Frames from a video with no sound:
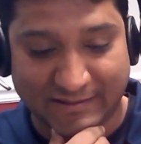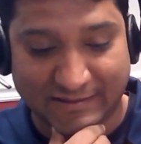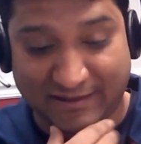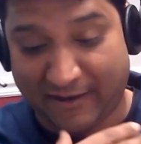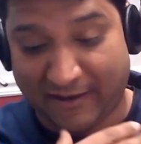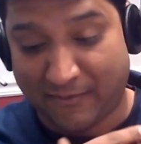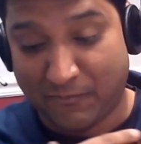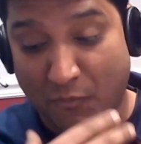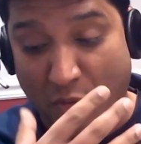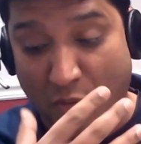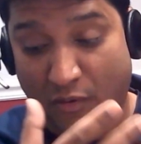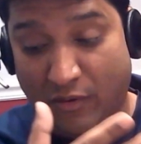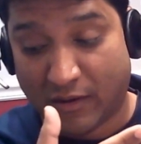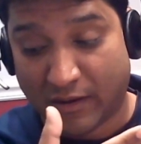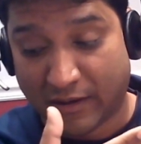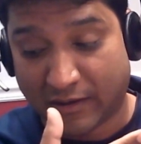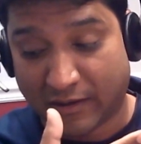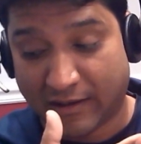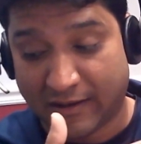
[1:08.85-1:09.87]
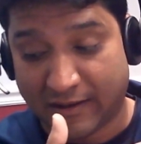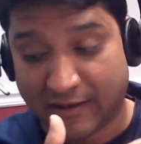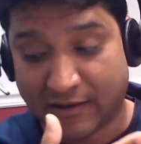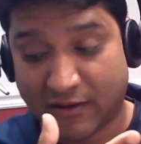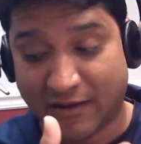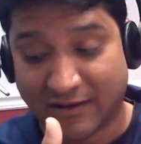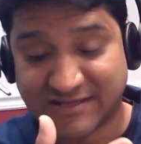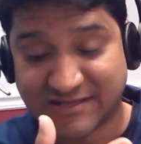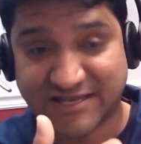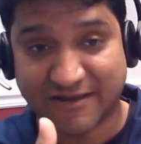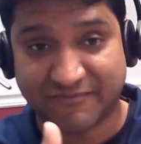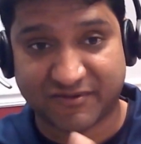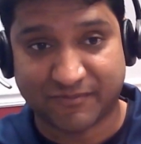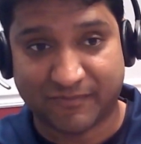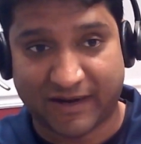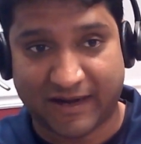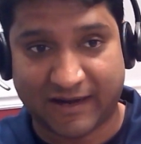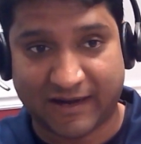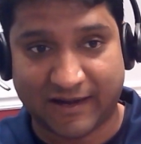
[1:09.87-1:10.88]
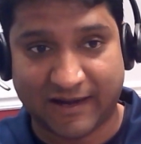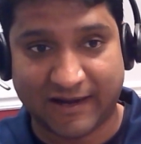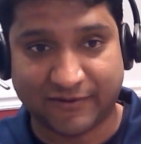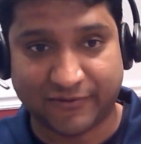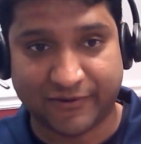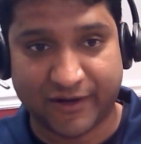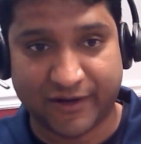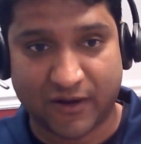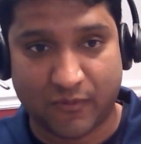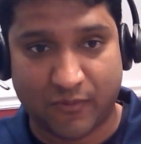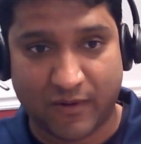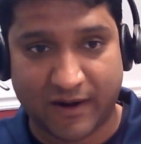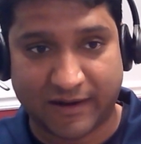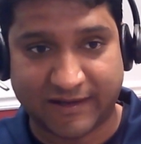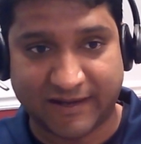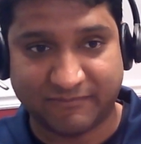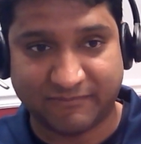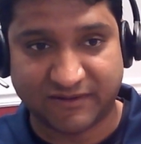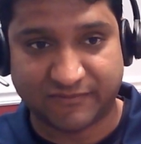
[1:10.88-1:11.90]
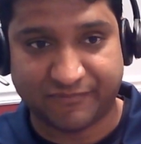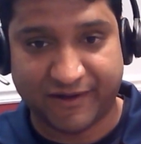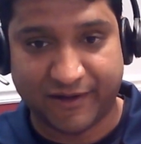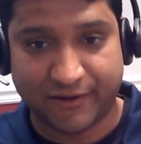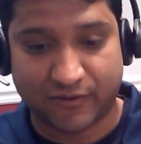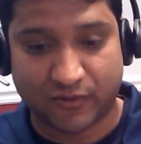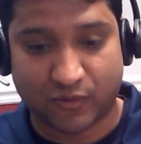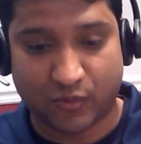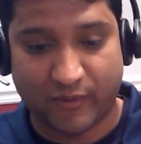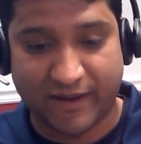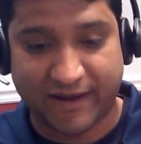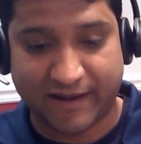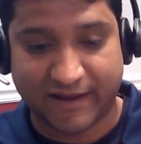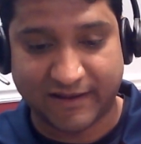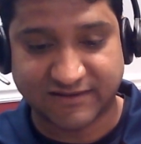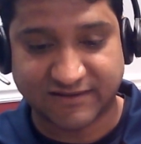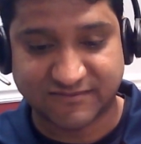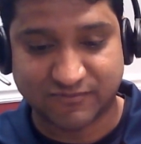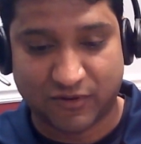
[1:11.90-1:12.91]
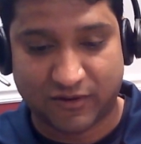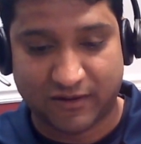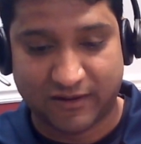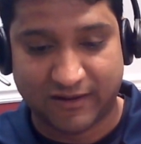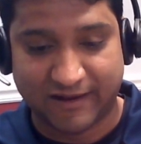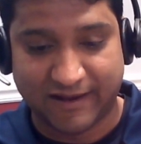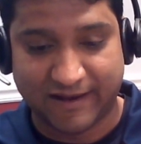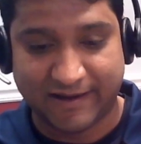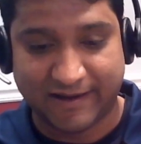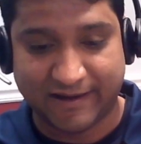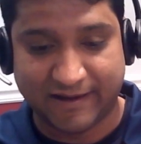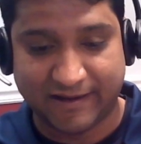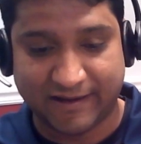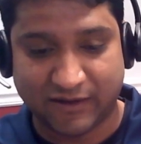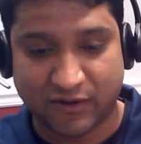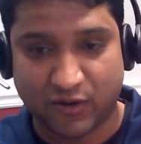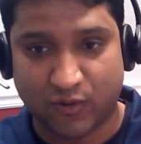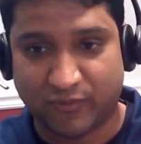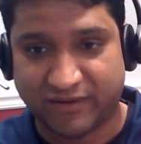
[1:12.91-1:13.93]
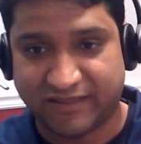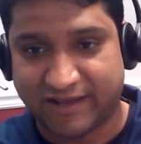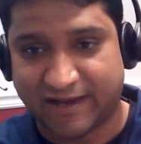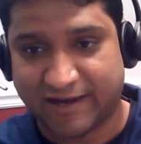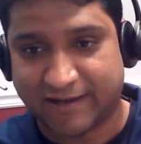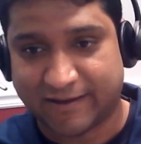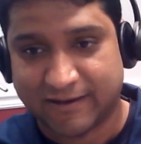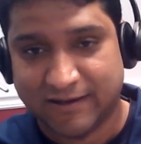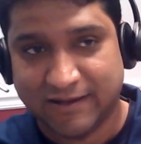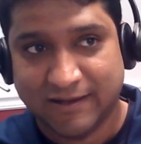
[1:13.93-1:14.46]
There are more concepts, but I'd like to, keep this video quick and small and go with that.